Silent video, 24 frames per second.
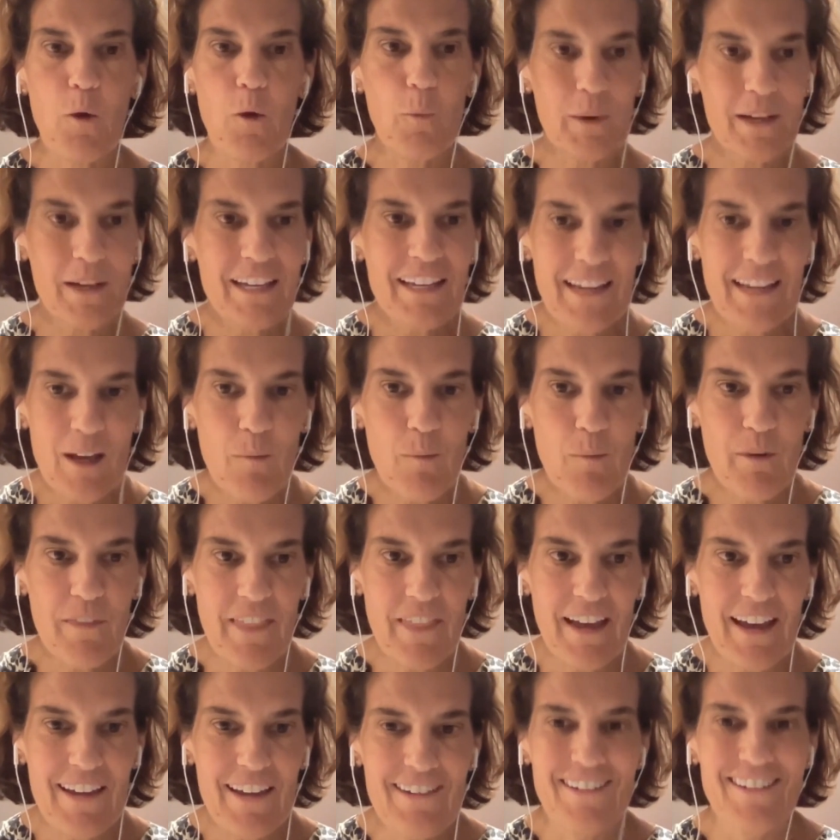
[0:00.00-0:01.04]
we can help with
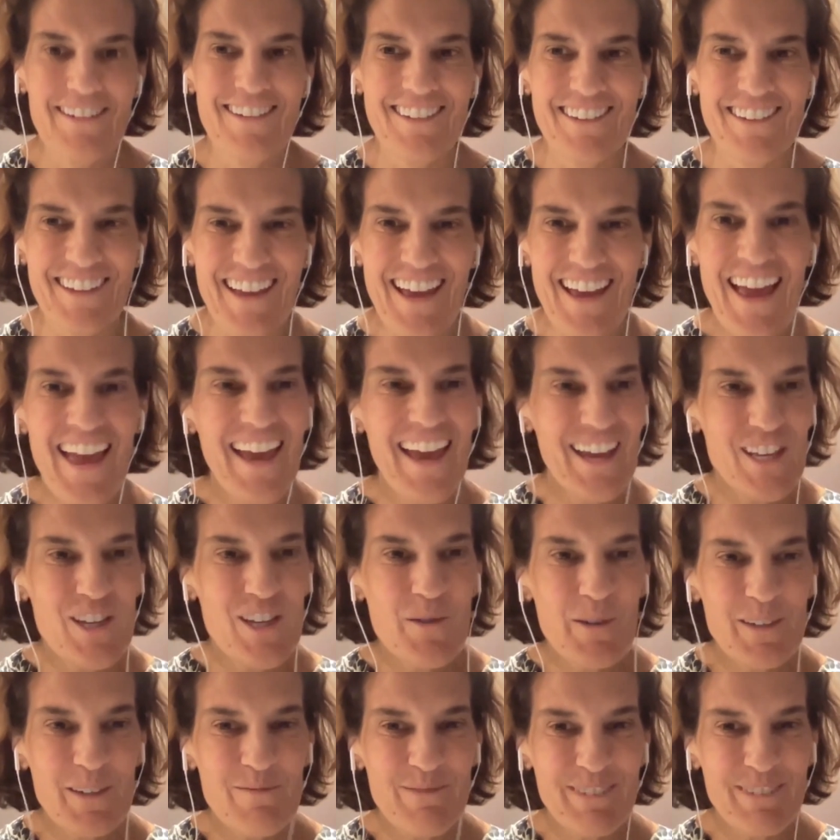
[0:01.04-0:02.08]
that. And
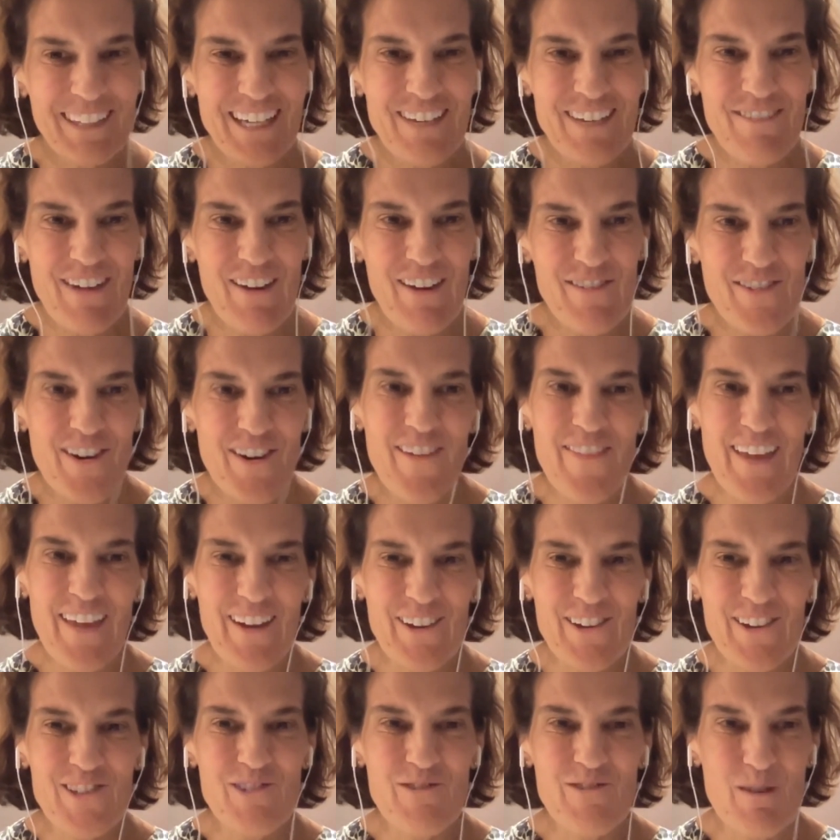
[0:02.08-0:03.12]
you wouldn't believe how far that
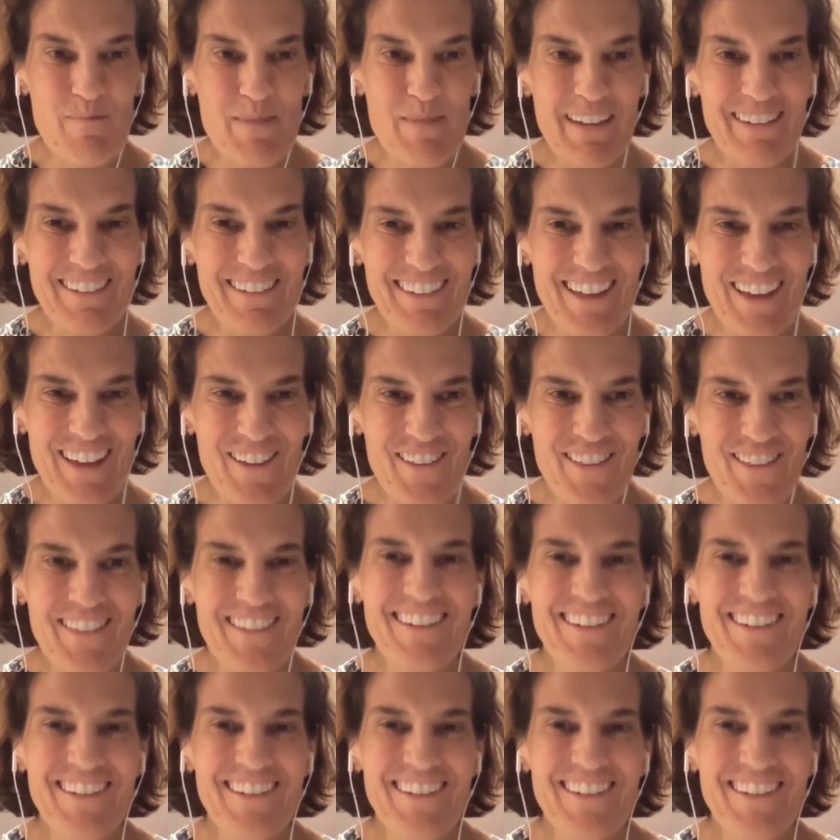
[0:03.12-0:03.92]
goes for mental health.